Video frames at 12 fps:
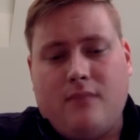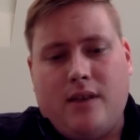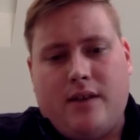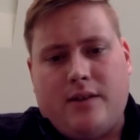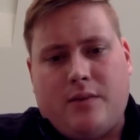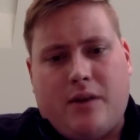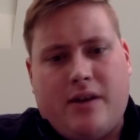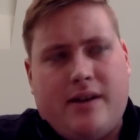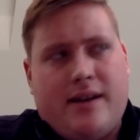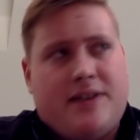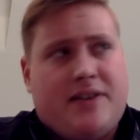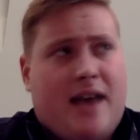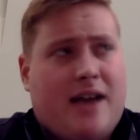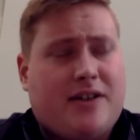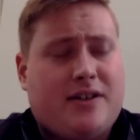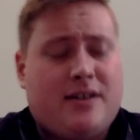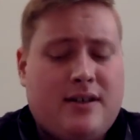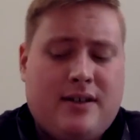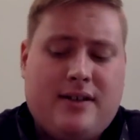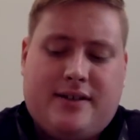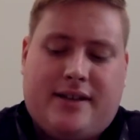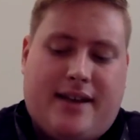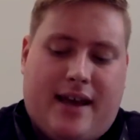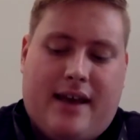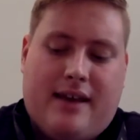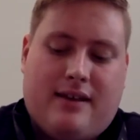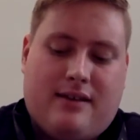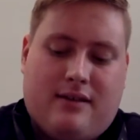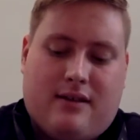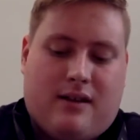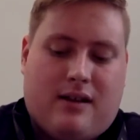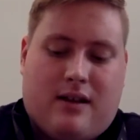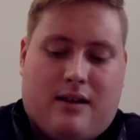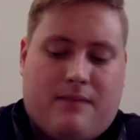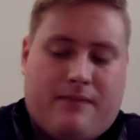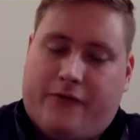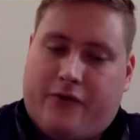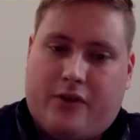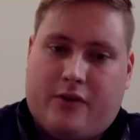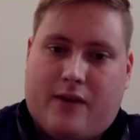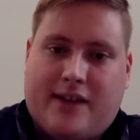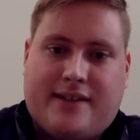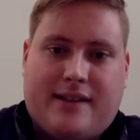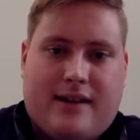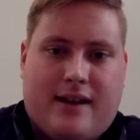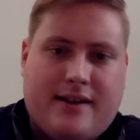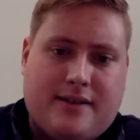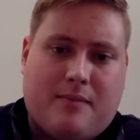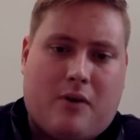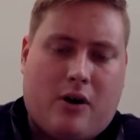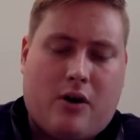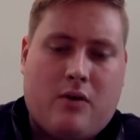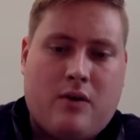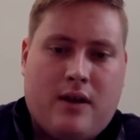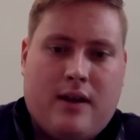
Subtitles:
is where you can catch the action today, for the rest of the night, tomorrow,